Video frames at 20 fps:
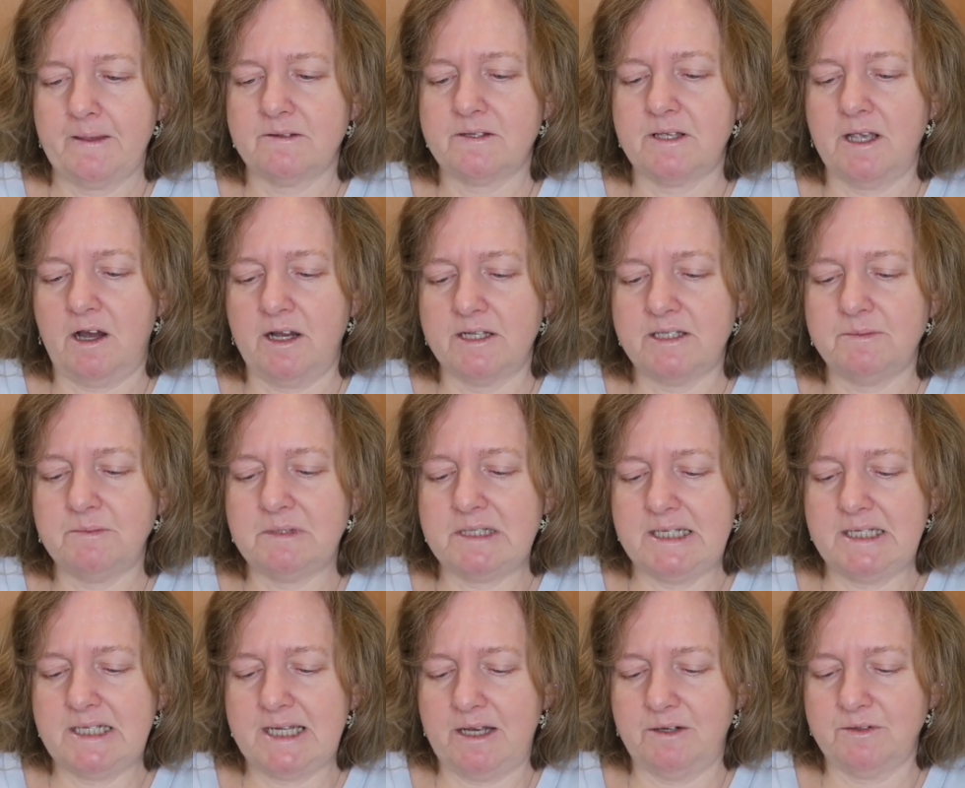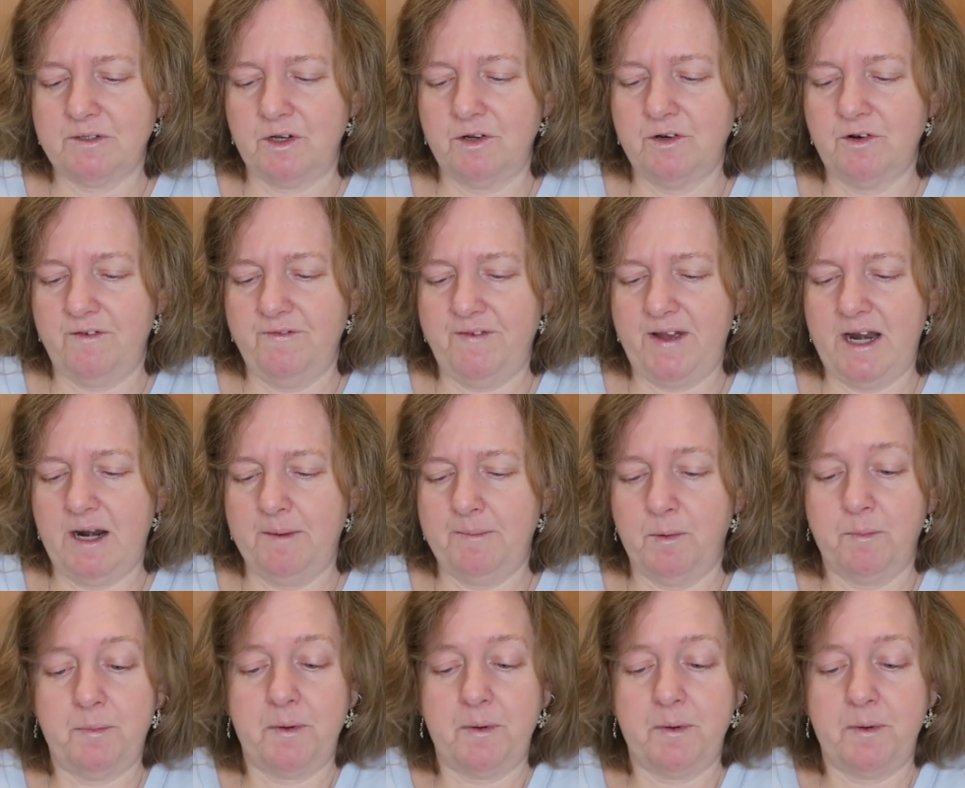See, item details are not available,